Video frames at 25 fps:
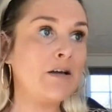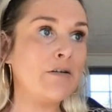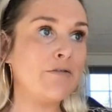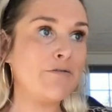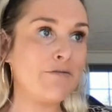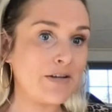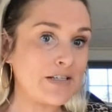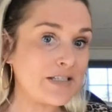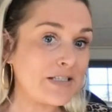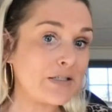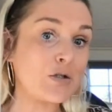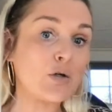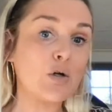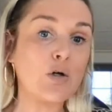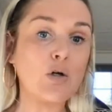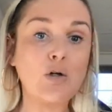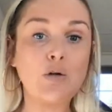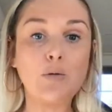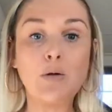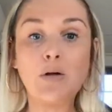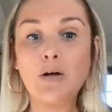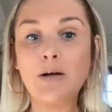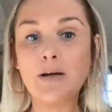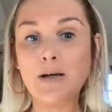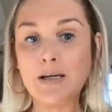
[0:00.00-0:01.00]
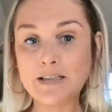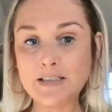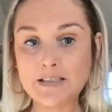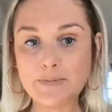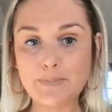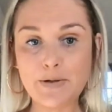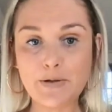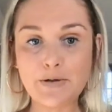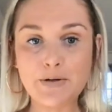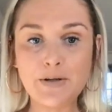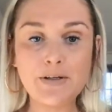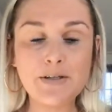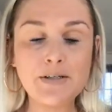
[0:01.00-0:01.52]
physical
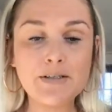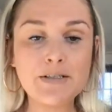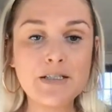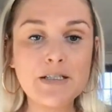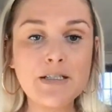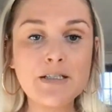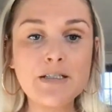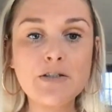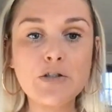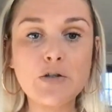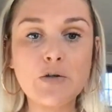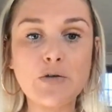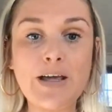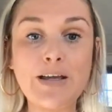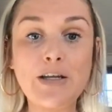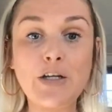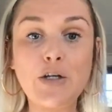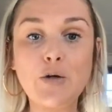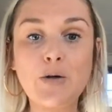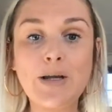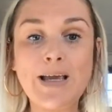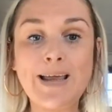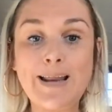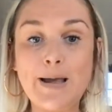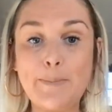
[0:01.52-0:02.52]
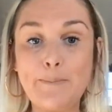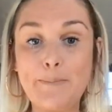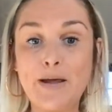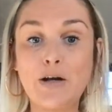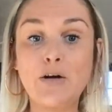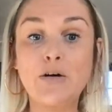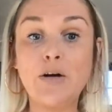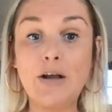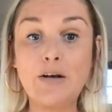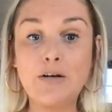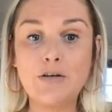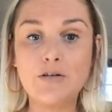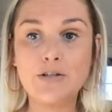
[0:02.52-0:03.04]
experiences so that you get a
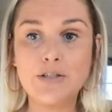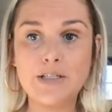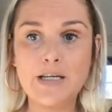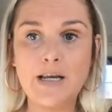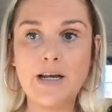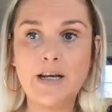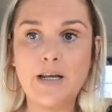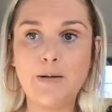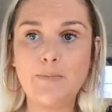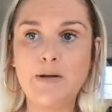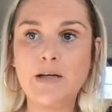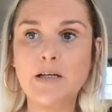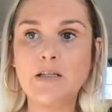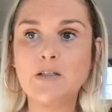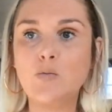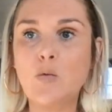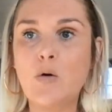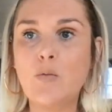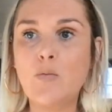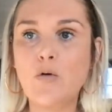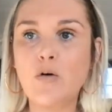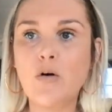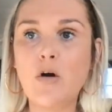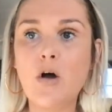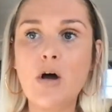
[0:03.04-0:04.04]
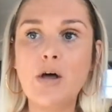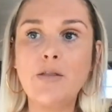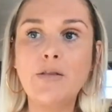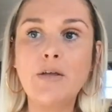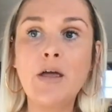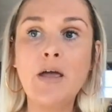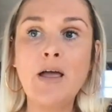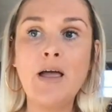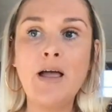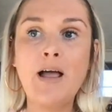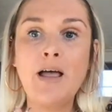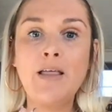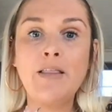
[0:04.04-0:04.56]
better understanding, because when we're on
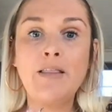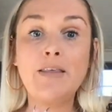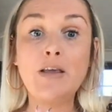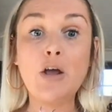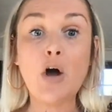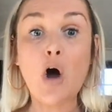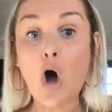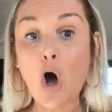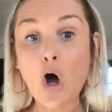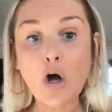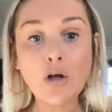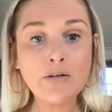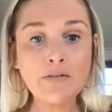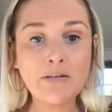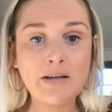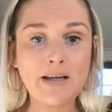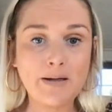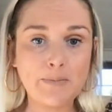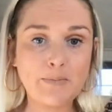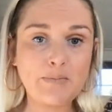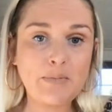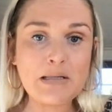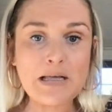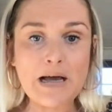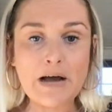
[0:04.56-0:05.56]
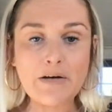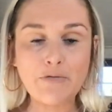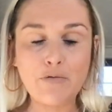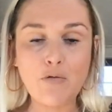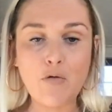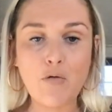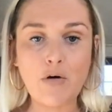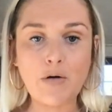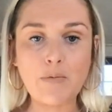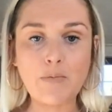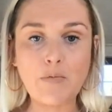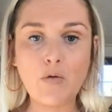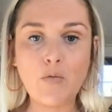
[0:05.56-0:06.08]
the online
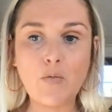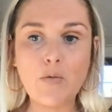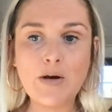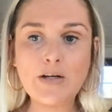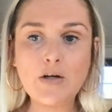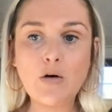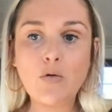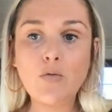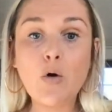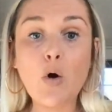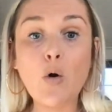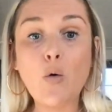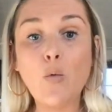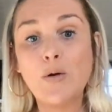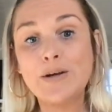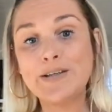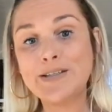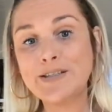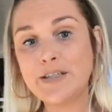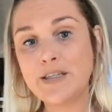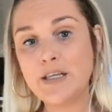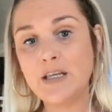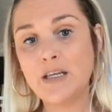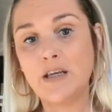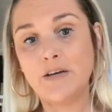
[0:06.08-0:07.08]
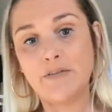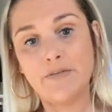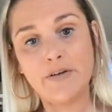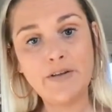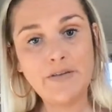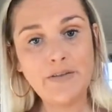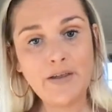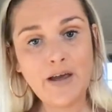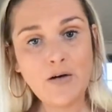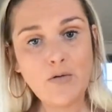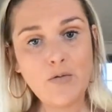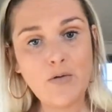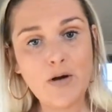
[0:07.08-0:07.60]
platform, we don't always think of it
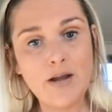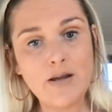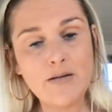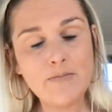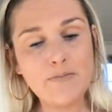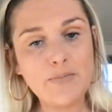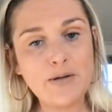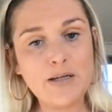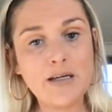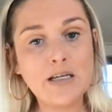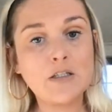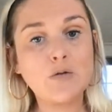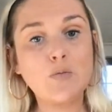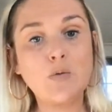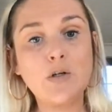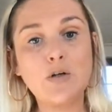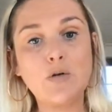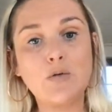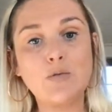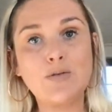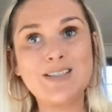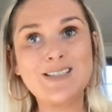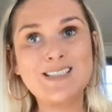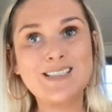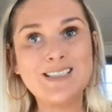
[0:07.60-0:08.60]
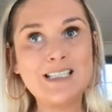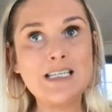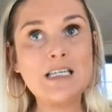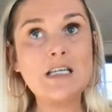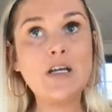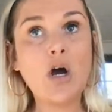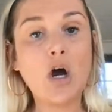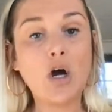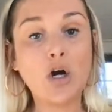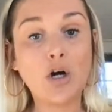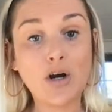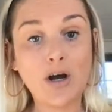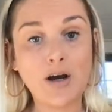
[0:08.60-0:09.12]
that way because we don't see
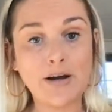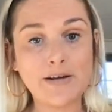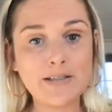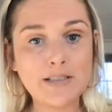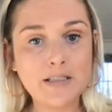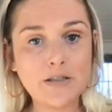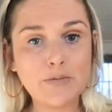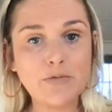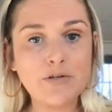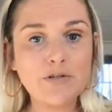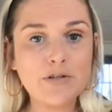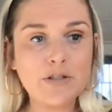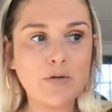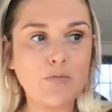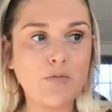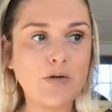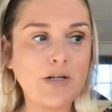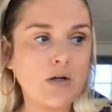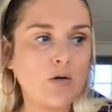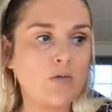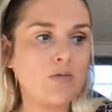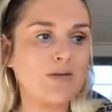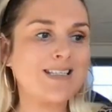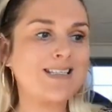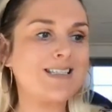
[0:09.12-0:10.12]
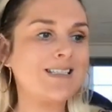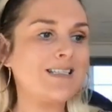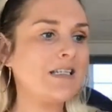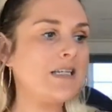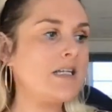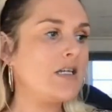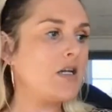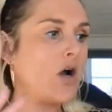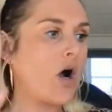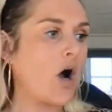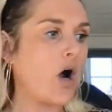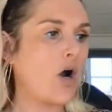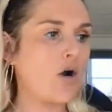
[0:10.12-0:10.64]
our customers and we don't
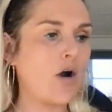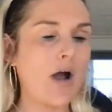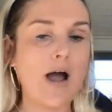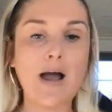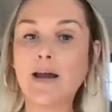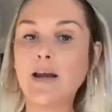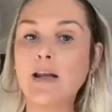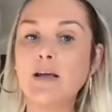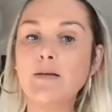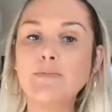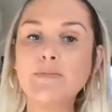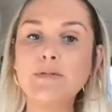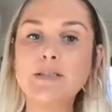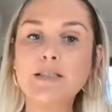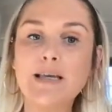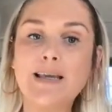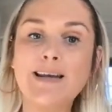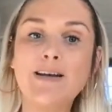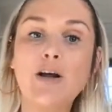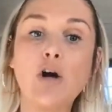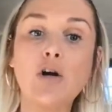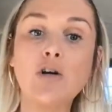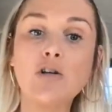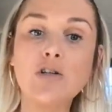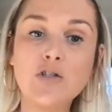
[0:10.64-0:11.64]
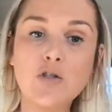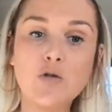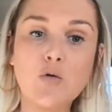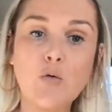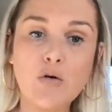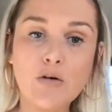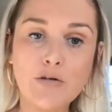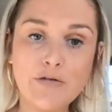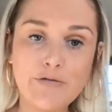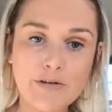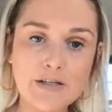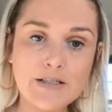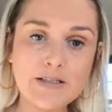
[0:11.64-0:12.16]
see our items in our
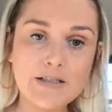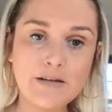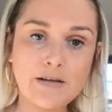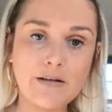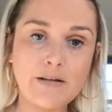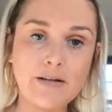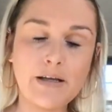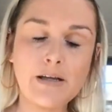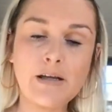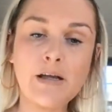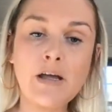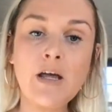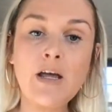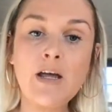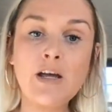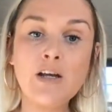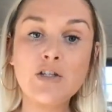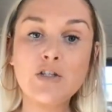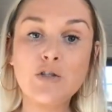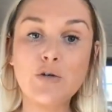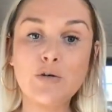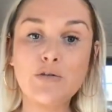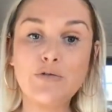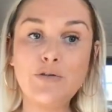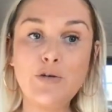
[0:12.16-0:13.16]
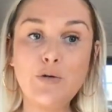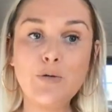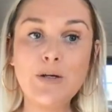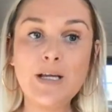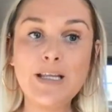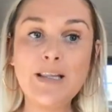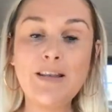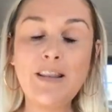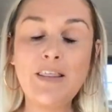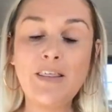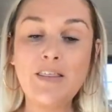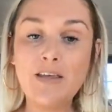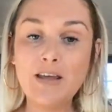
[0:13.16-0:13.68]
store physically. So if you
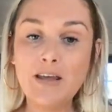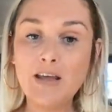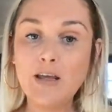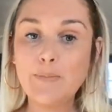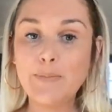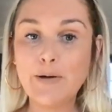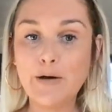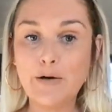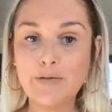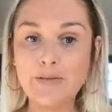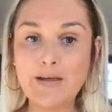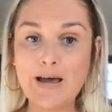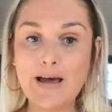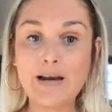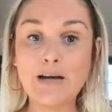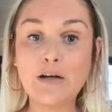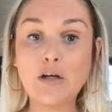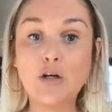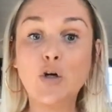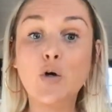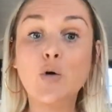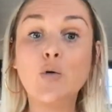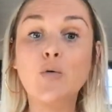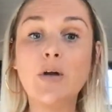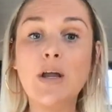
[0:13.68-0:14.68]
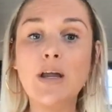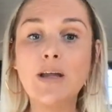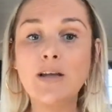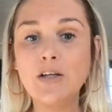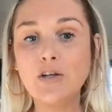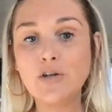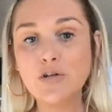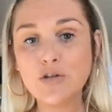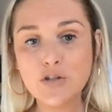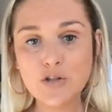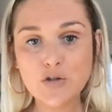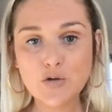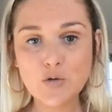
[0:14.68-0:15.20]
can think about that and create
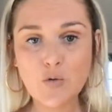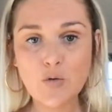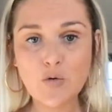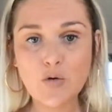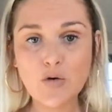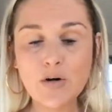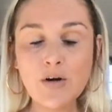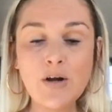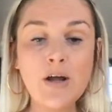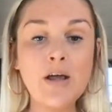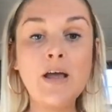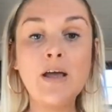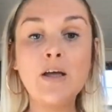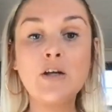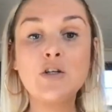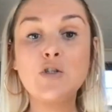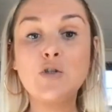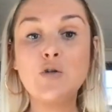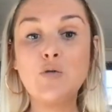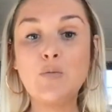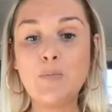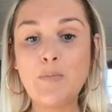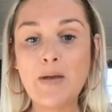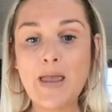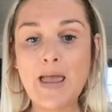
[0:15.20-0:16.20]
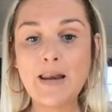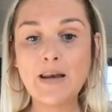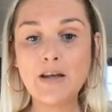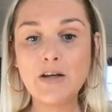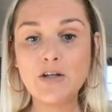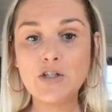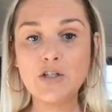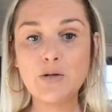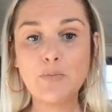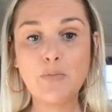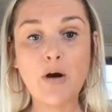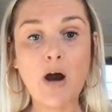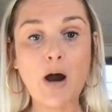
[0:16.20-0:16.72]
your store to manage
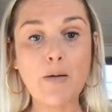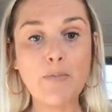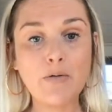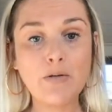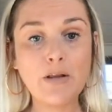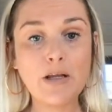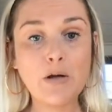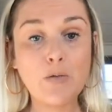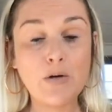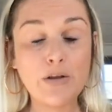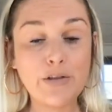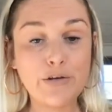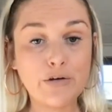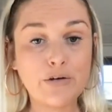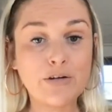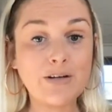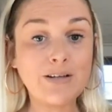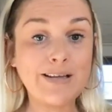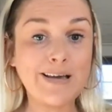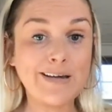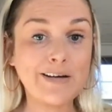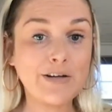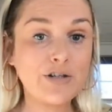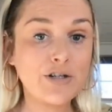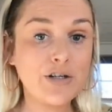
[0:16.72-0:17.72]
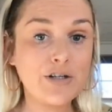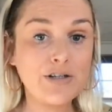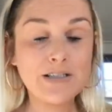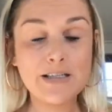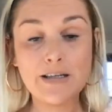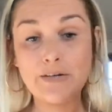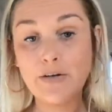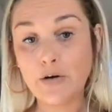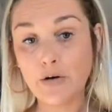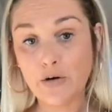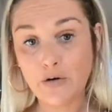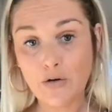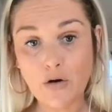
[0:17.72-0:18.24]
it properly with your collections
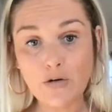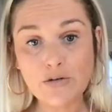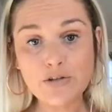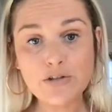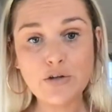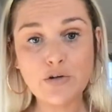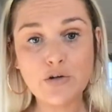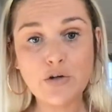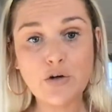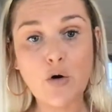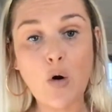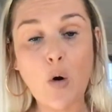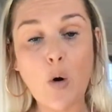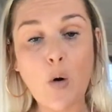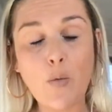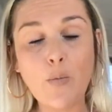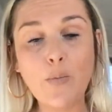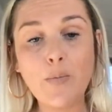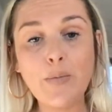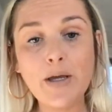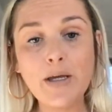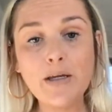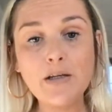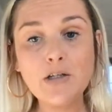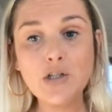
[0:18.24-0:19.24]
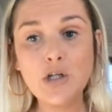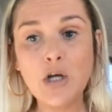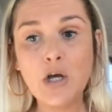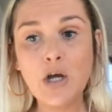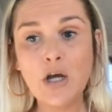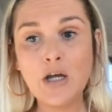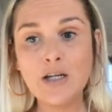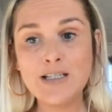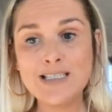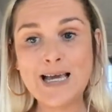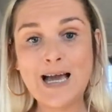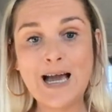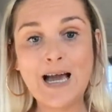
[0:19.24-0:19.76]
and also your homepage
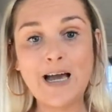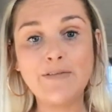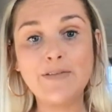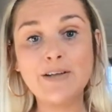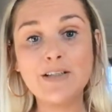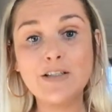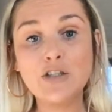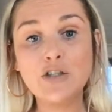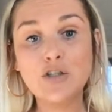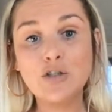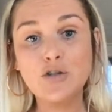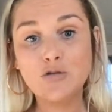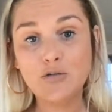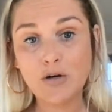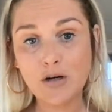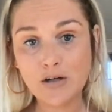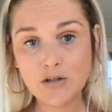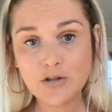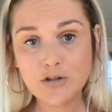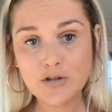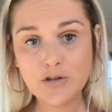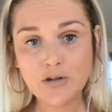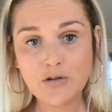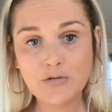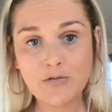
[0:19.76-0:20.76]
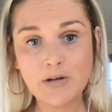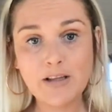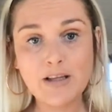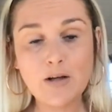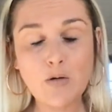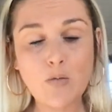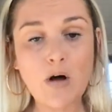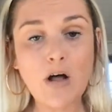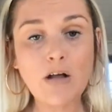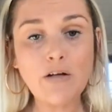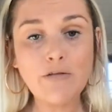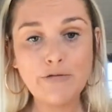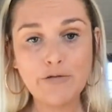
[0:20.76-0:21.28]
to have it structured really
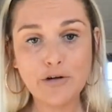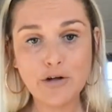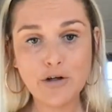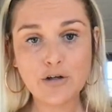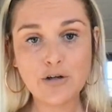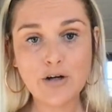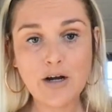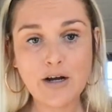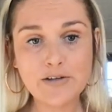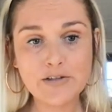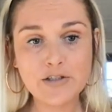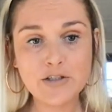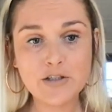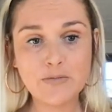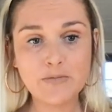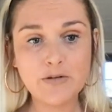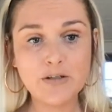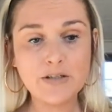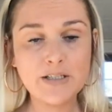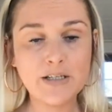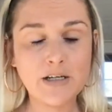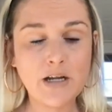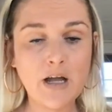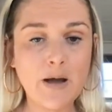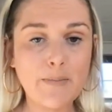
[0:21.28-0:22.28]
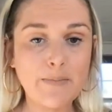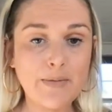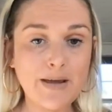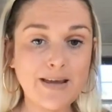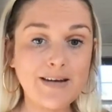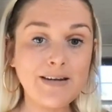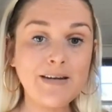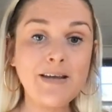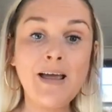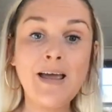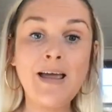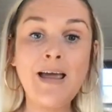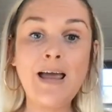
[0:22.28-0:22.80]
well for your customer to come
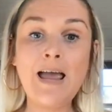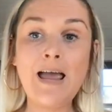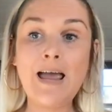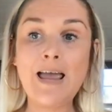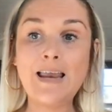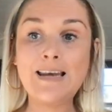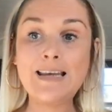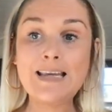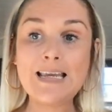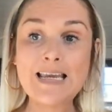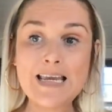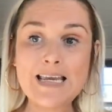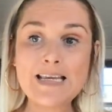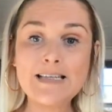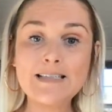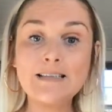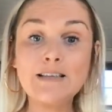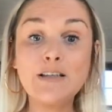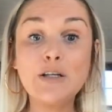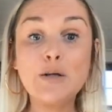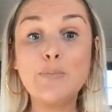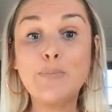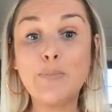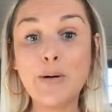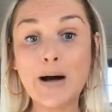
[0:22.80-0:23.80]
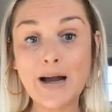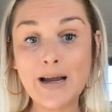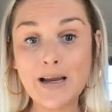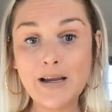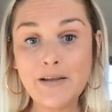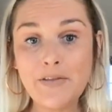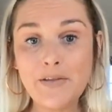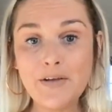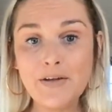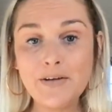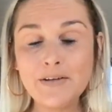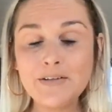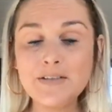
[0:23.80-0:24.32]
in and easily buy
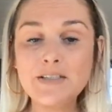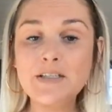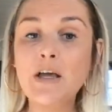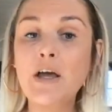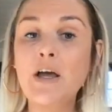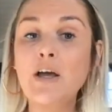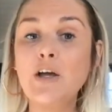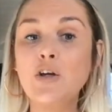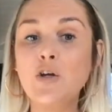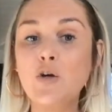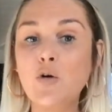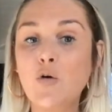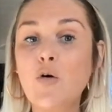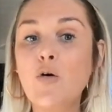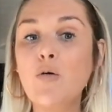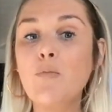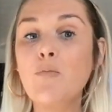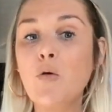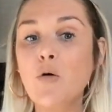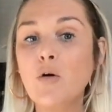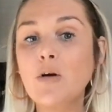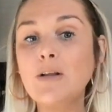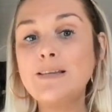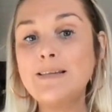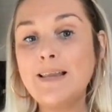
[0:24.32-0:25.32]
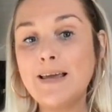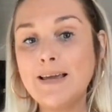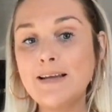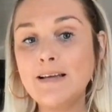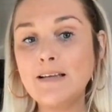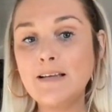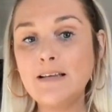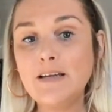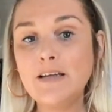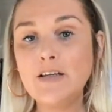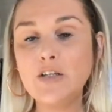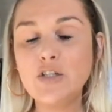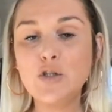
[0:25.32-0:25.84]
things, you're more
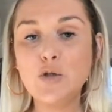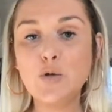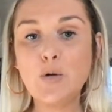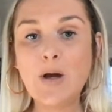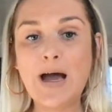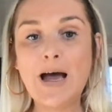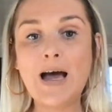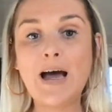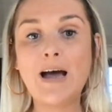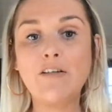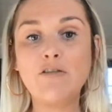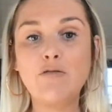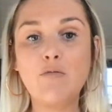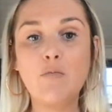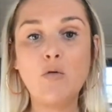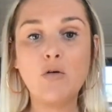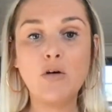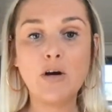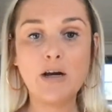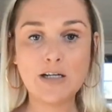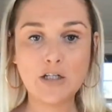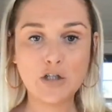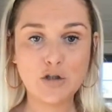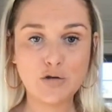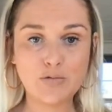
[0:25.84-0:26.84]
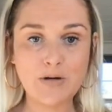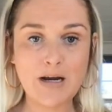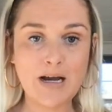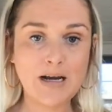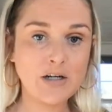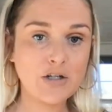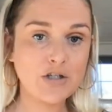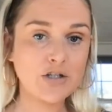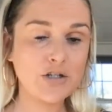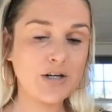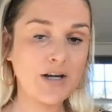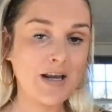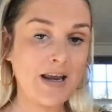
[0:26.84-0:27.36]
likely to have more
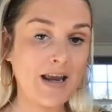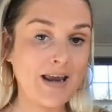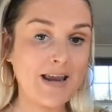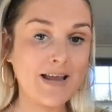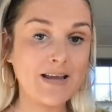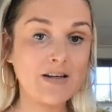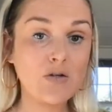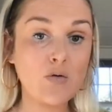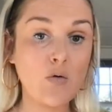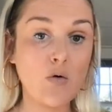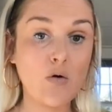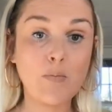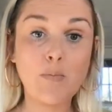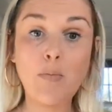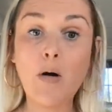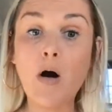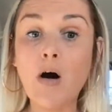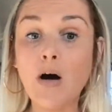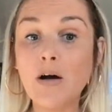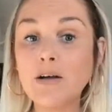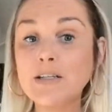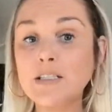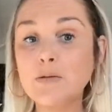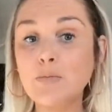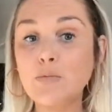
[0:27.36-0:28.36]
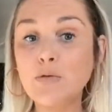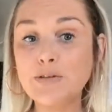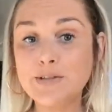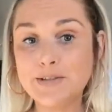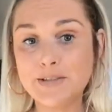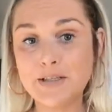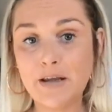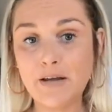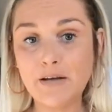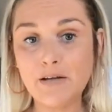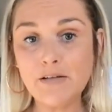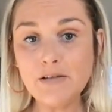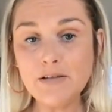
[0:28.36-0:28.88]
attraction and or possible
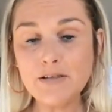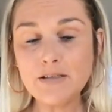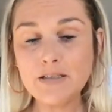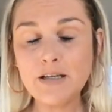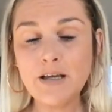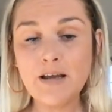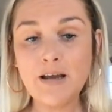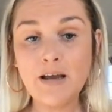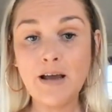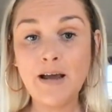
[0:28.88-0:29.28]
sales.